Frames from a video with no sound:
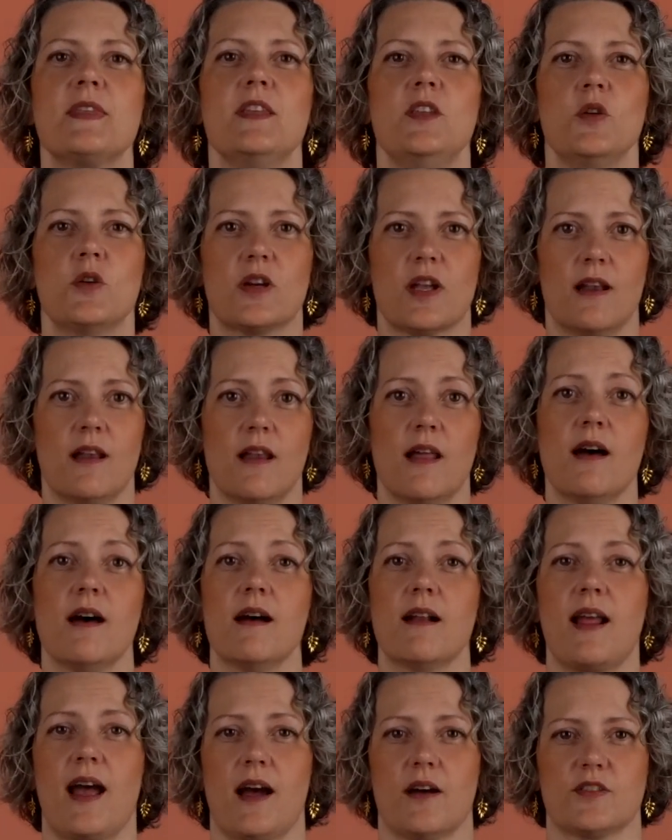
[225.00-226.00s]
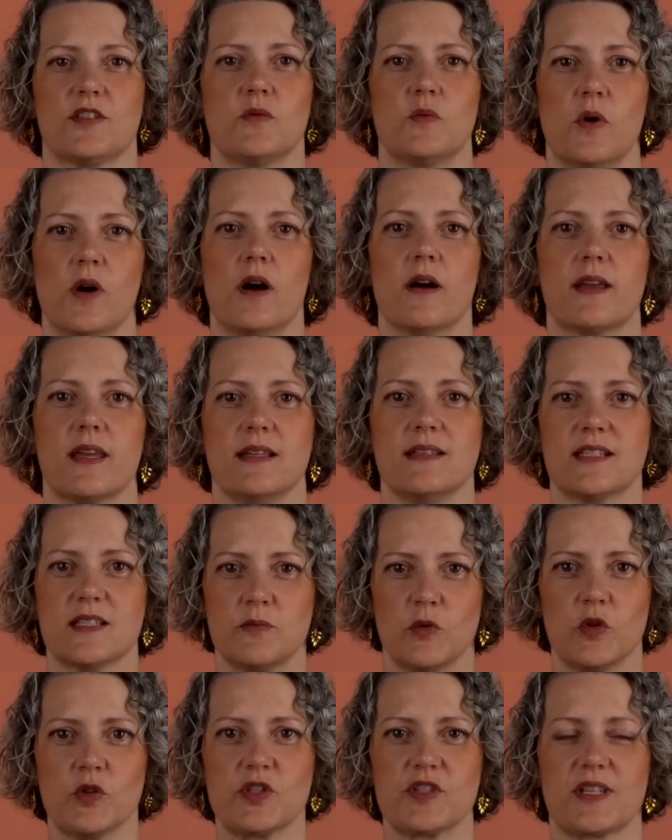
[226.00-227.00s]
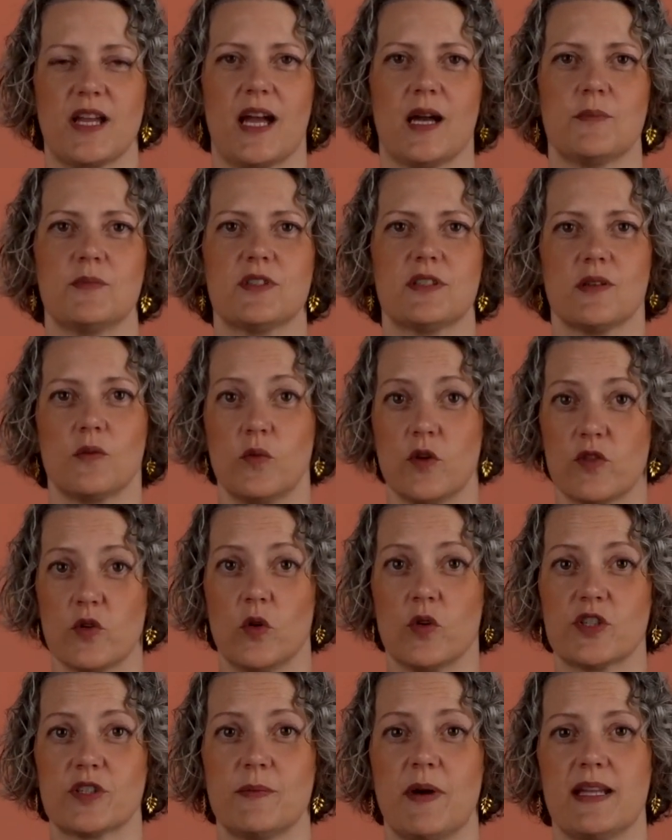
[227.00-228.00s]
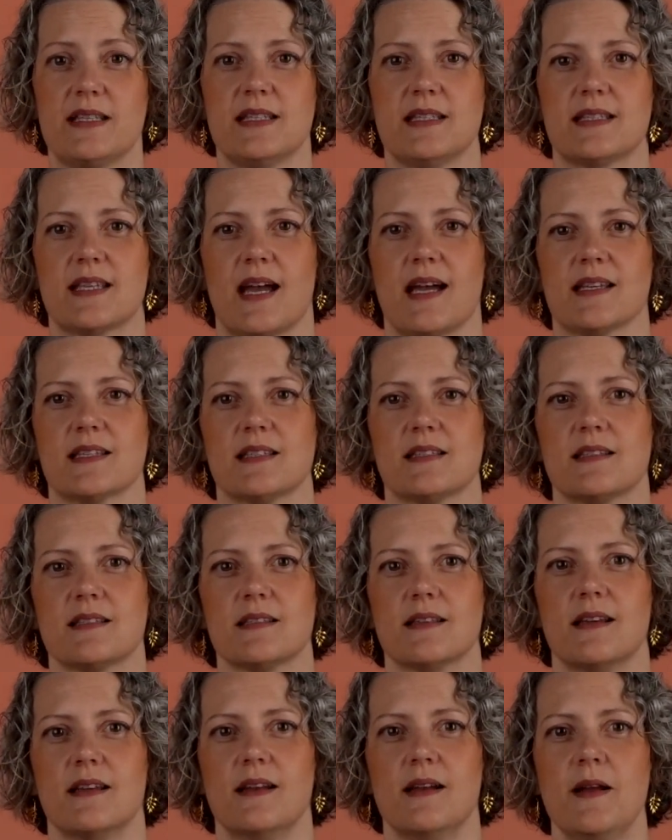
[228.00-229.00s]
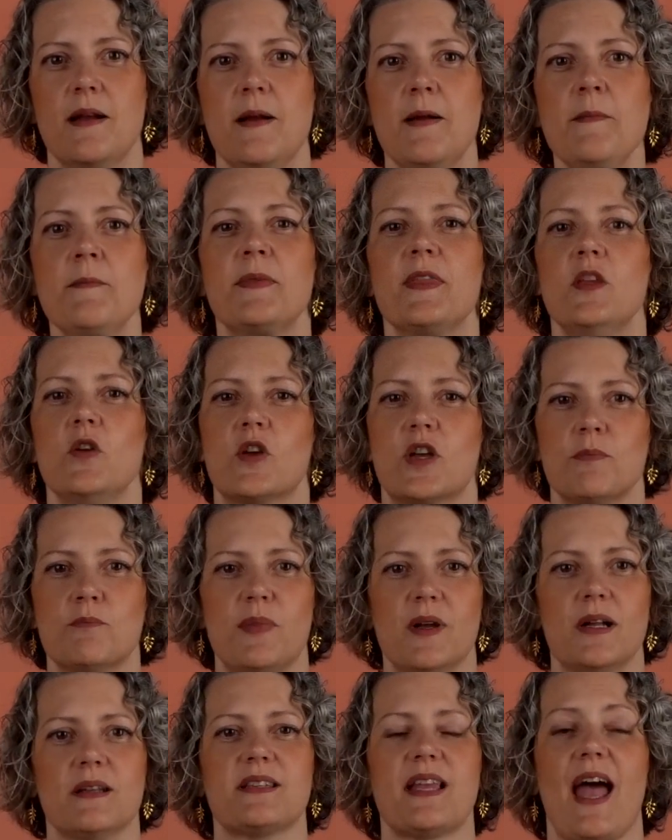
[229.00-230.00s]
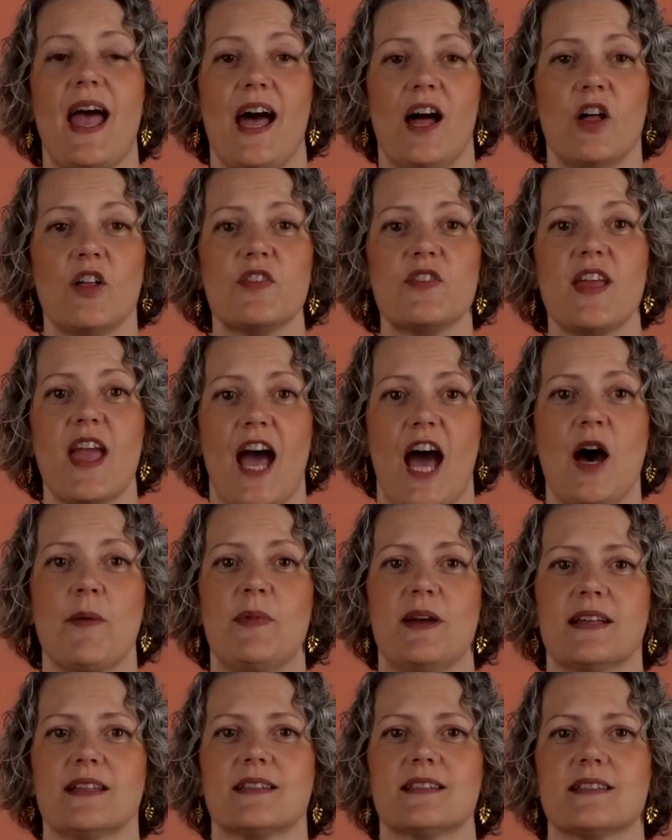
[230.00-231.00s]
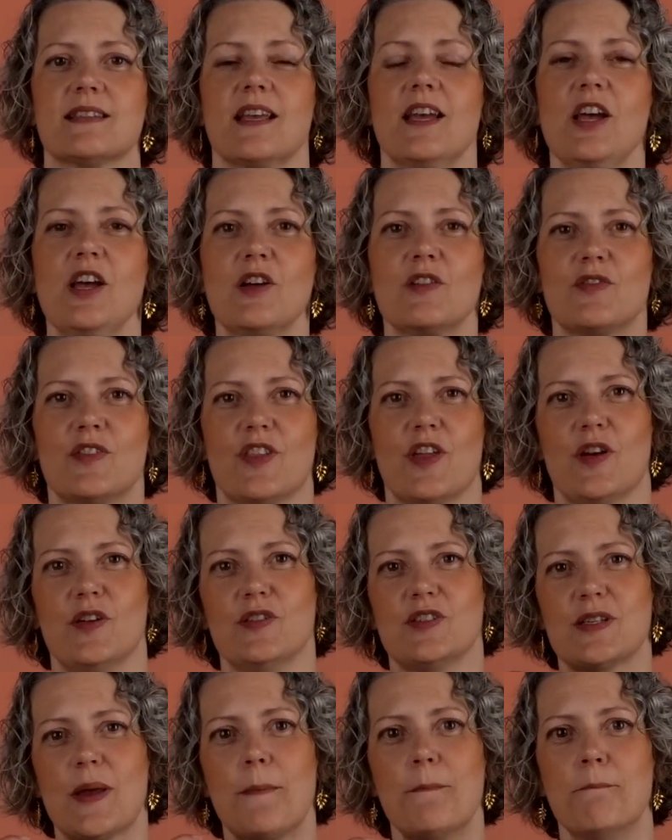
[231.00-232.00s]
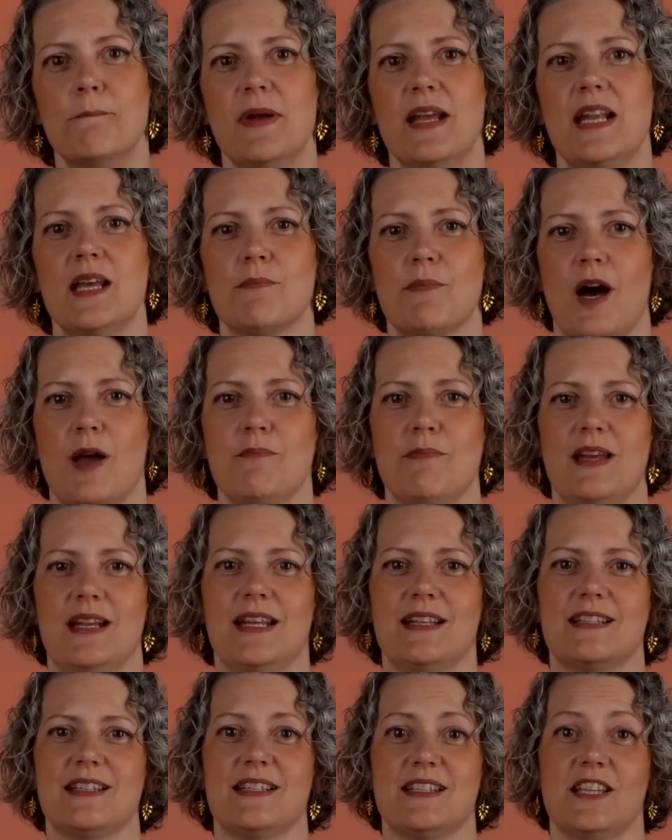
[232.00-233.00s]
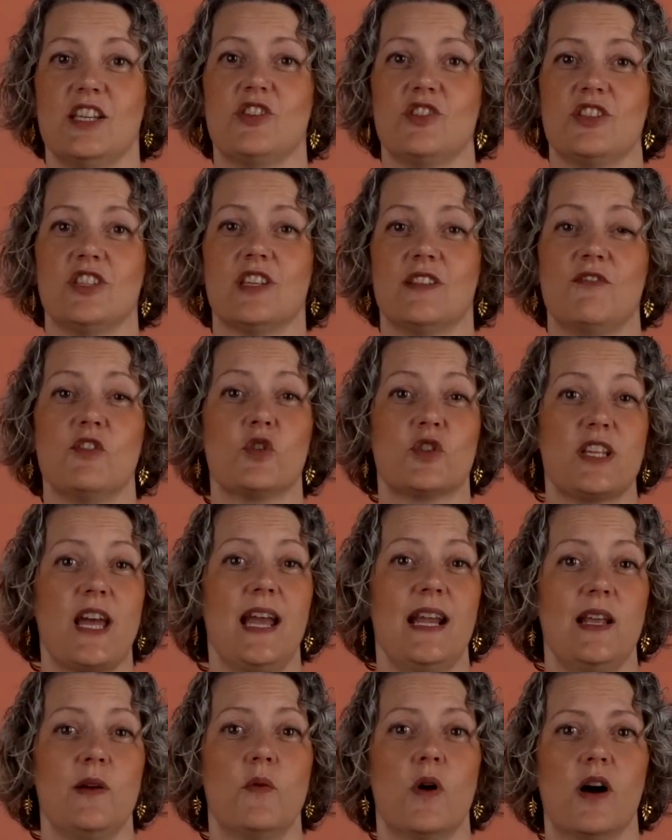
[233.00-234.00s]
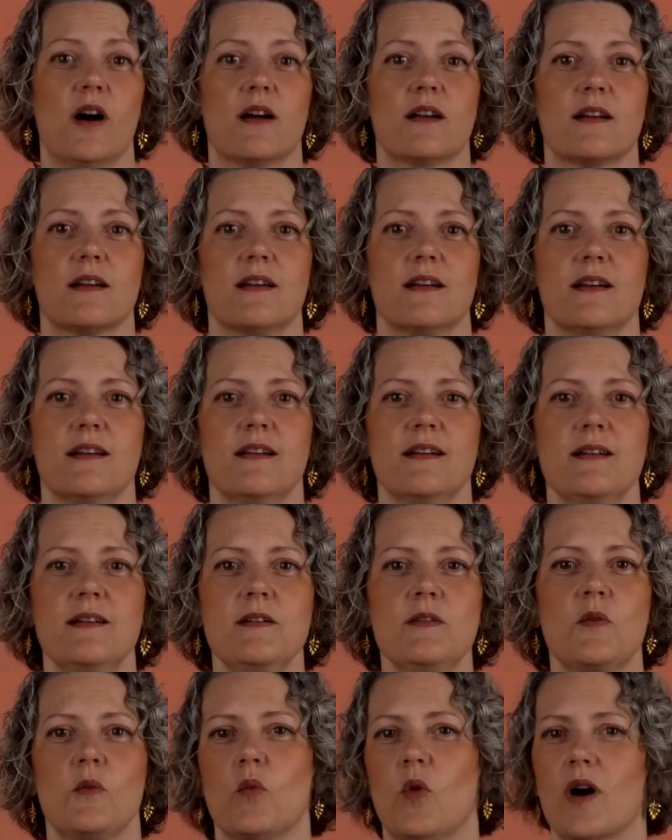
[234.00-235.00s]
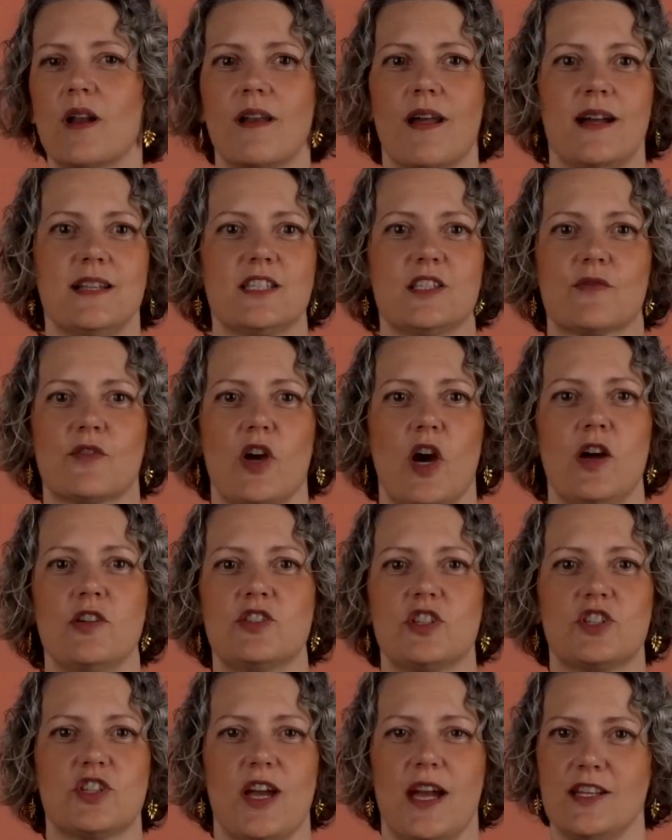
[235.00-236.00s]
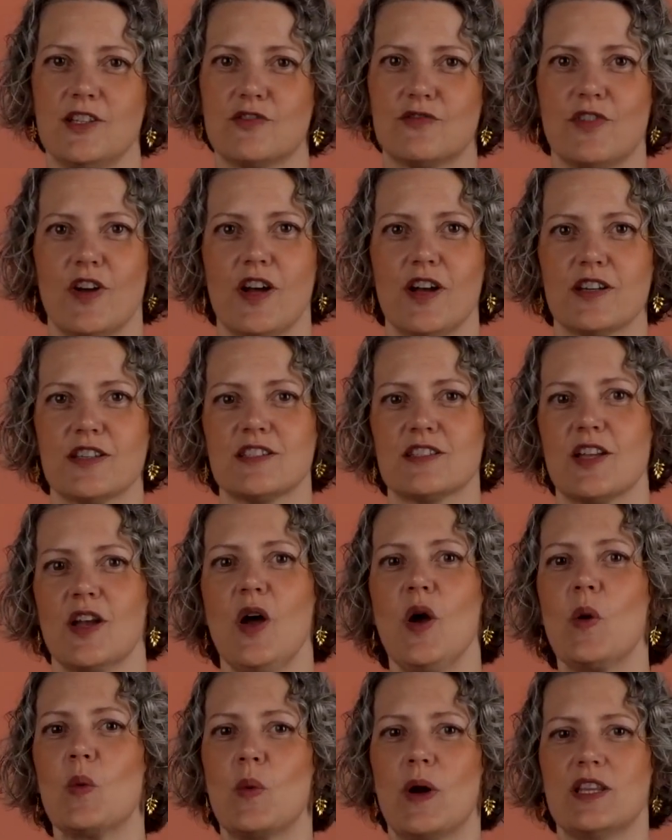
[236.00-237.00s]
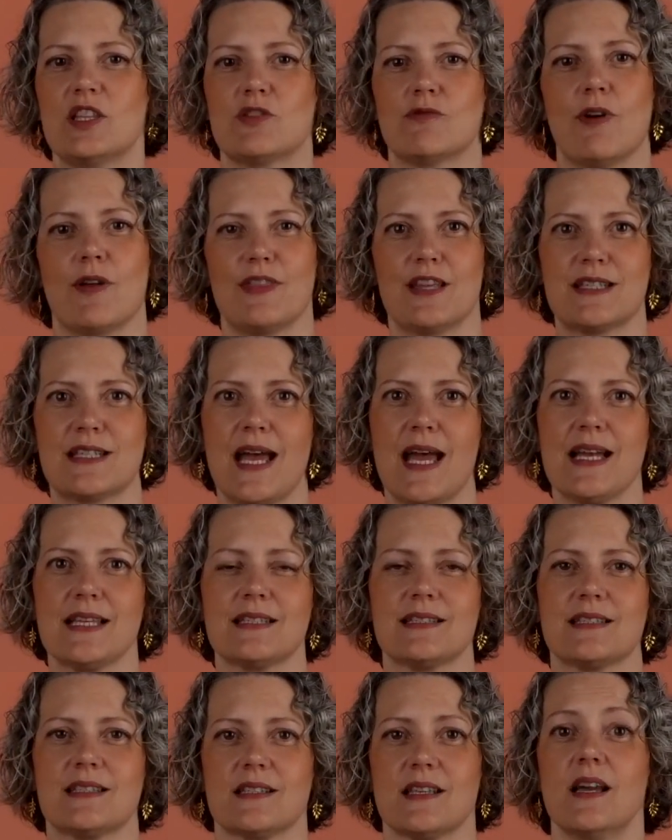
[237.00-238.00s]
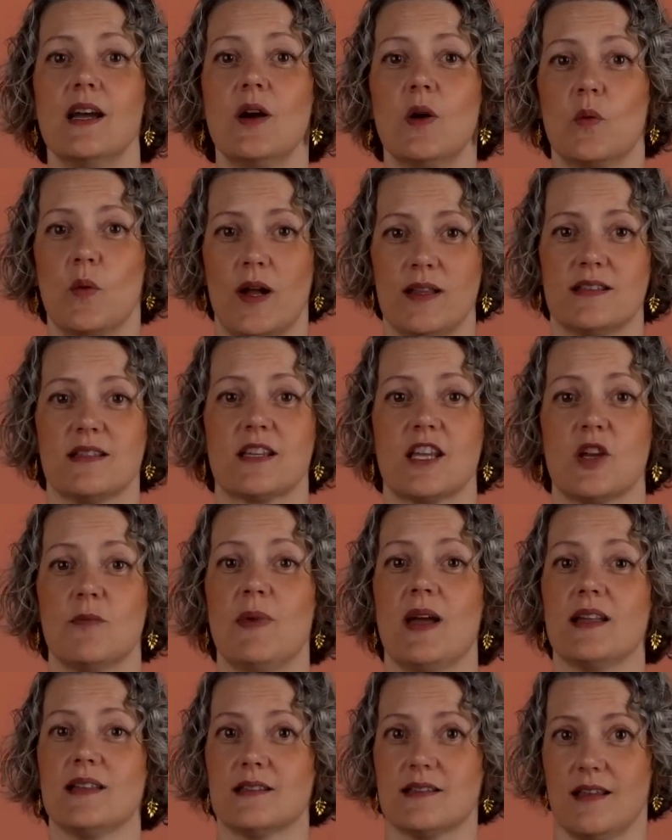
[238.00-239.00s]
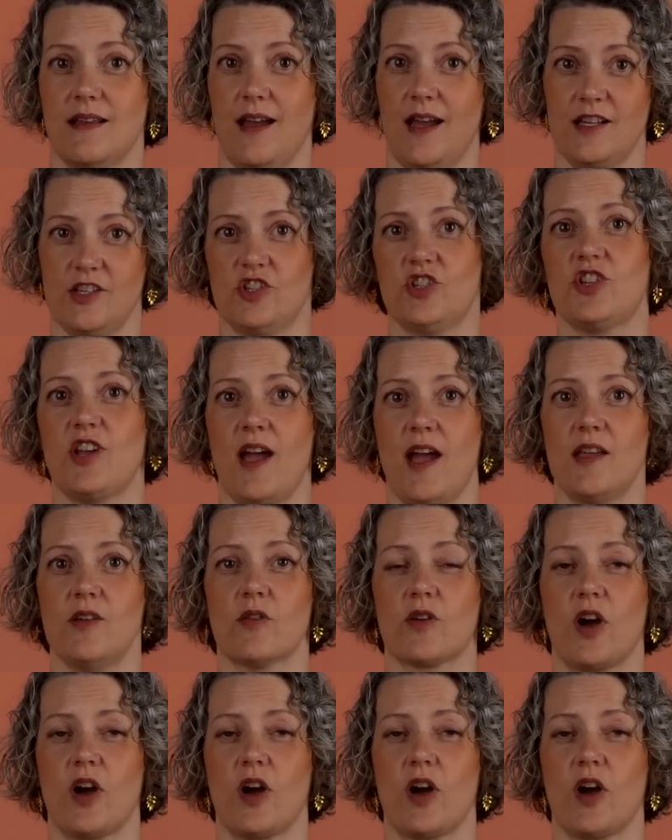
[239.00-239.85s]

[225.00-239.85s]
You can learn how to work in small steps with automated tests. You can build healthy habits for those minute-by-minute decisions of your daily work. What lines of code to change first, when to run the tests, when to commit and share your